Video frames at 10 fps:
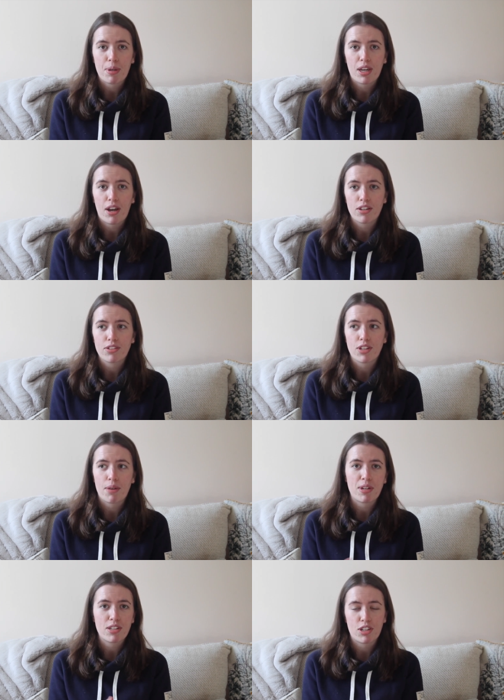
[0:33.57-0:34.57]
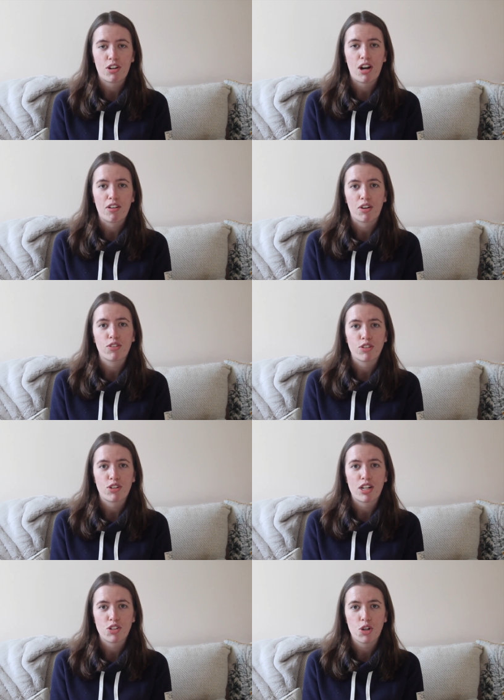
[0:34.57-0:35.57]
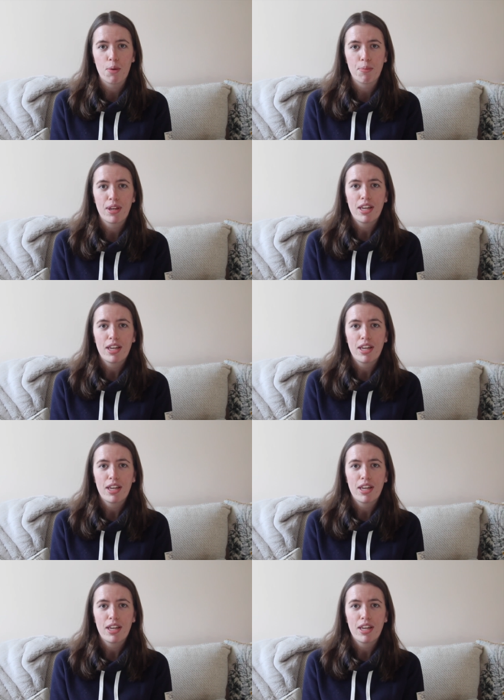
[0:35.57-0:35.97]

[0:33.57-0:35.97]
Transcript: because I'm in a zero hour contract job